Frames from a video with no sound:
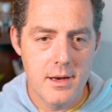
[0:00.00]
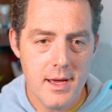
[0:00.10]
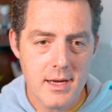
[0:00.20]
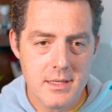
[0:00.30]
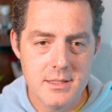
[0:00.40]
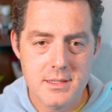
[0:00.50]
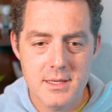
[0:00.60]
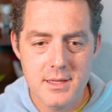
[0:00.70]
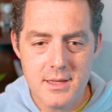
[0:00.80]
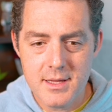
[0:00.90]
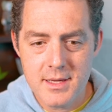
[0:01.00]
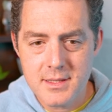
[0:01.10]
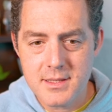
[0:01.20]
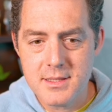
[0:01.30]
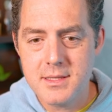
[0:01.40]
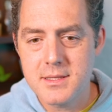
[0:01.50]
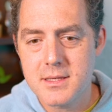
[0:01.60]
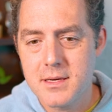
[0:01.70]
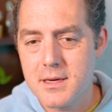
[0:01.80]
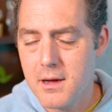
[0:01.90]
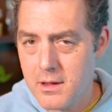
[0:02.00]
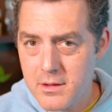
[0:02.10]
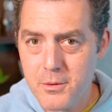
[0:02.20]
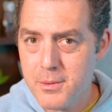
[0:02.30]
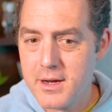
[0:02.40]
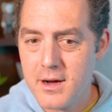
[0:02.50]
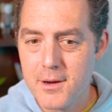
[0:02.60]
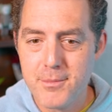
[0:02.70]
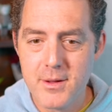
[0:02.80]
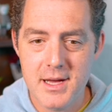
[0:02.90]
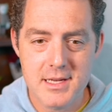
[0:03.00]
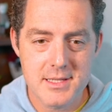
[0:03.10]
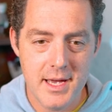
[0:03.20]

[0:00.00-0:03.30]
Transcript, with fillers: Next, this is a little bit complex,